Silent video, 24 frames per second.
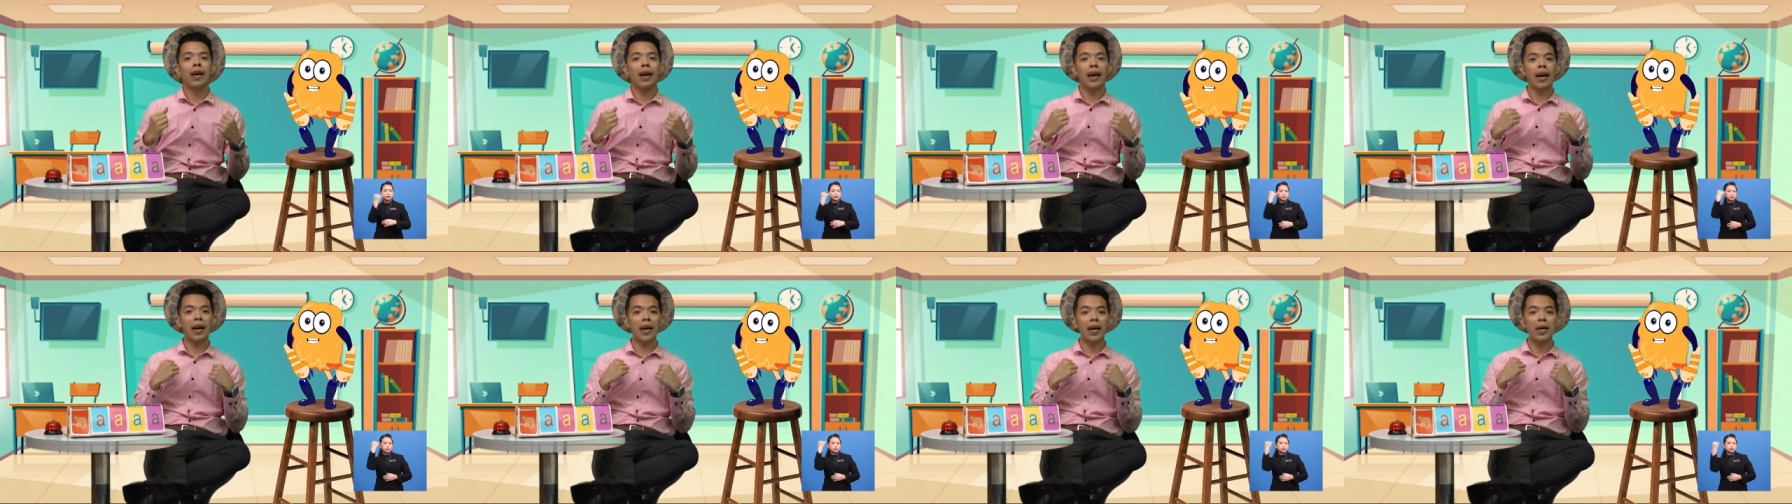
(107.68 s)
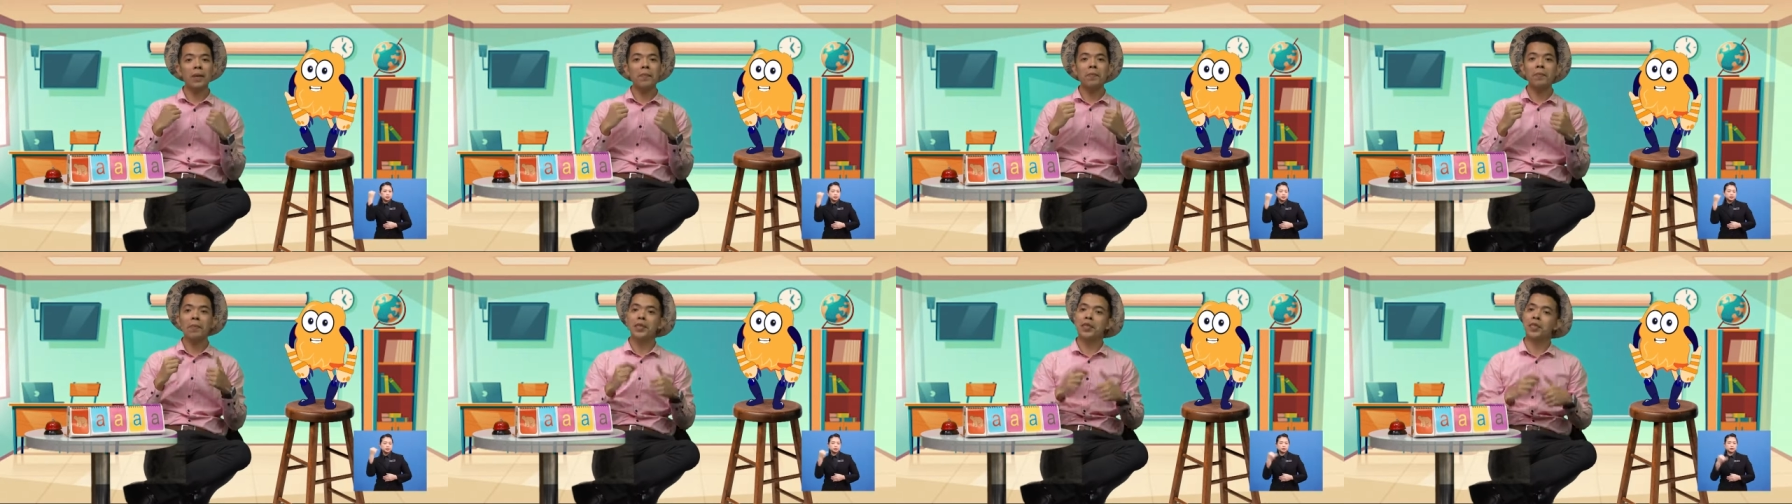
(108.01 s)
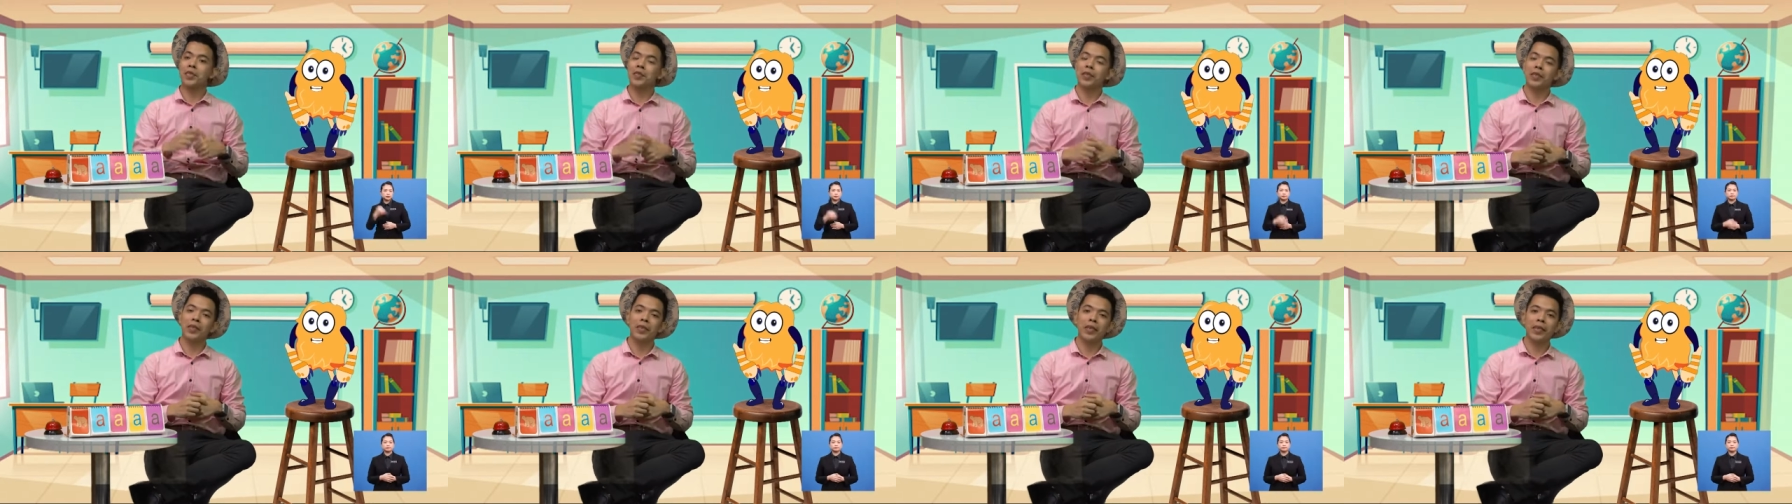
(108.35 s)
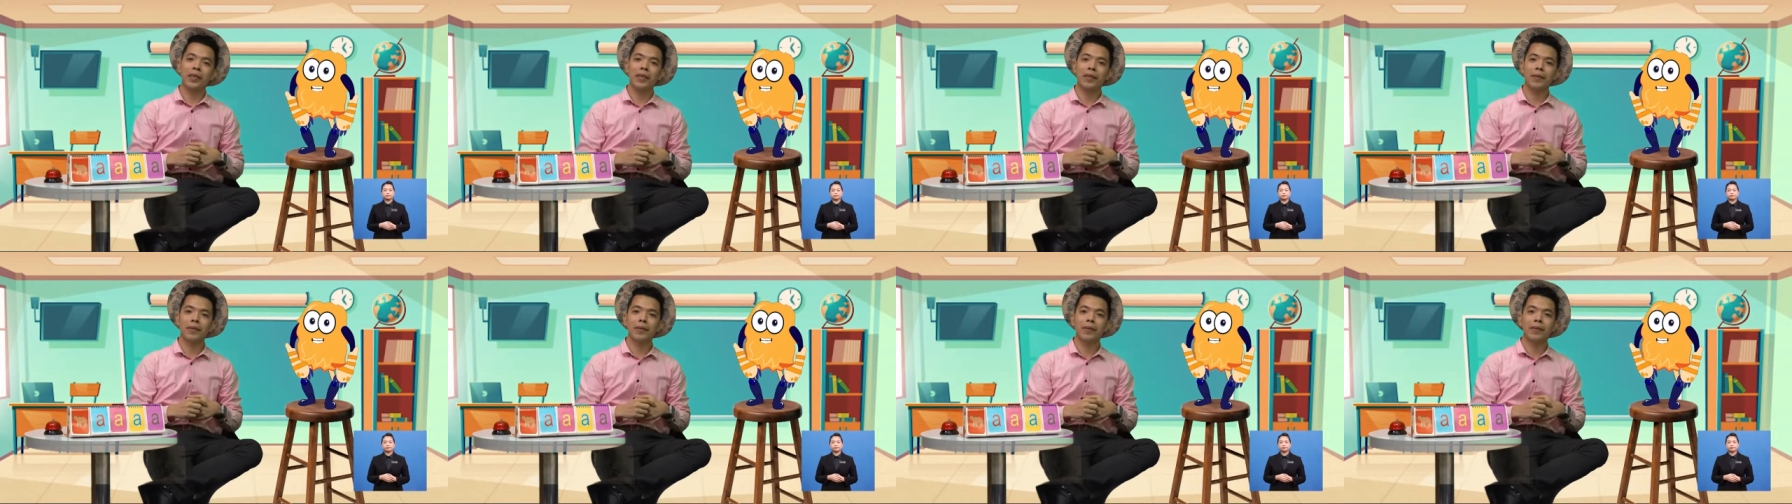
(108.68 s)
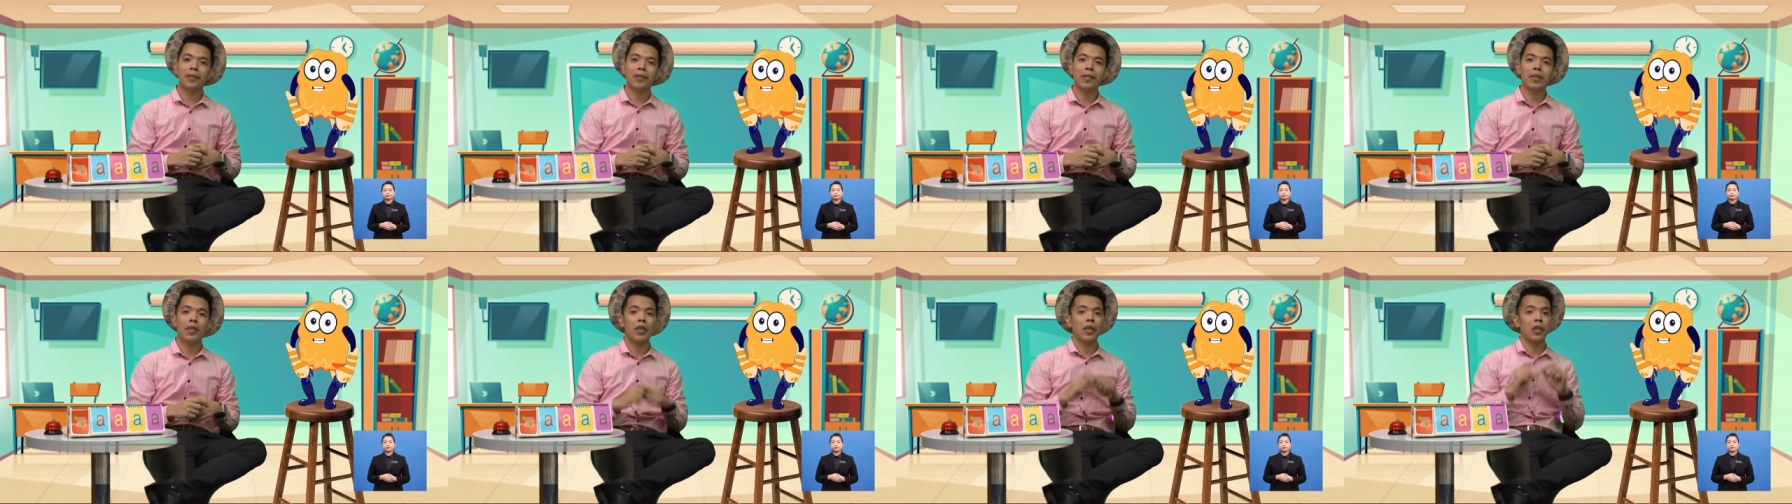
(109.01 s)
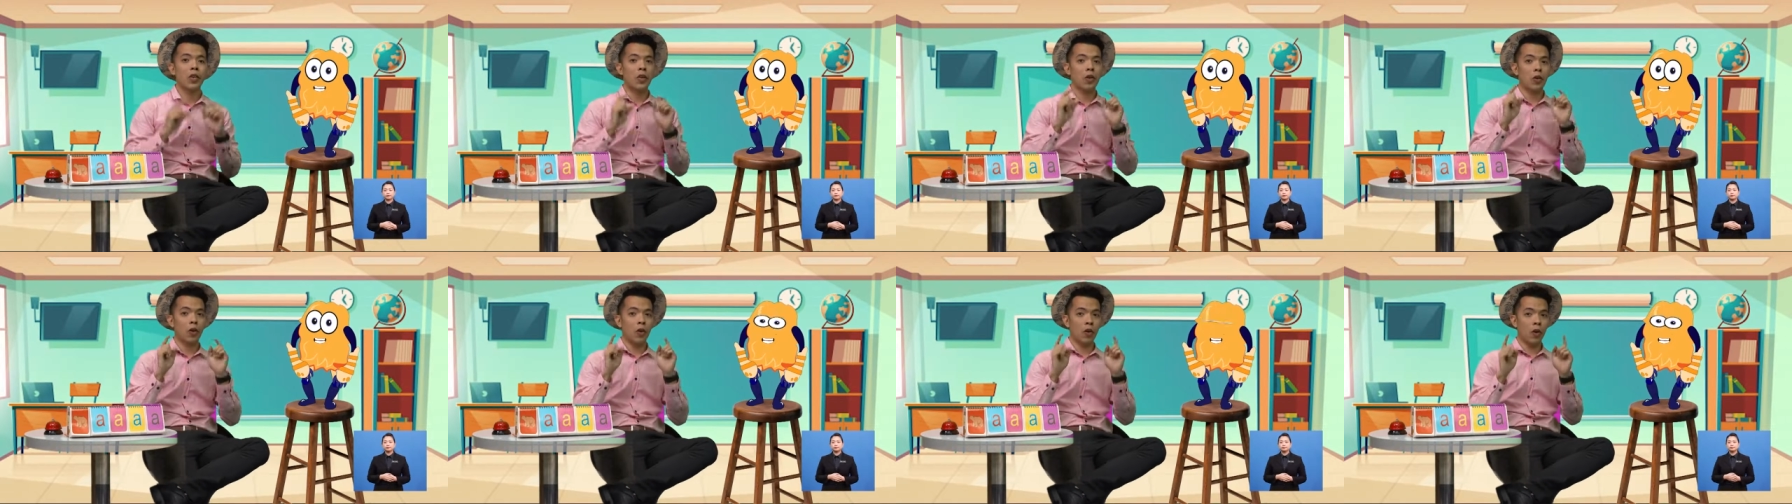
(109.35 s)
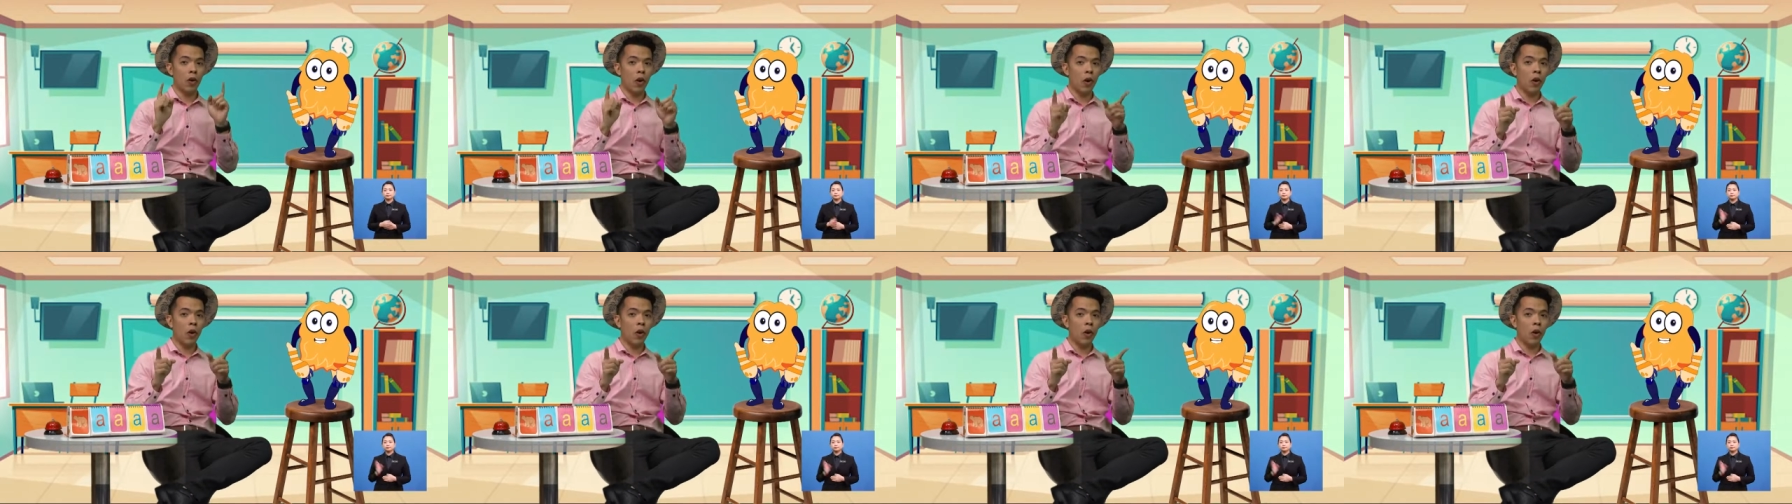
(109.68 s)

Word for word: I'm Mr. D, your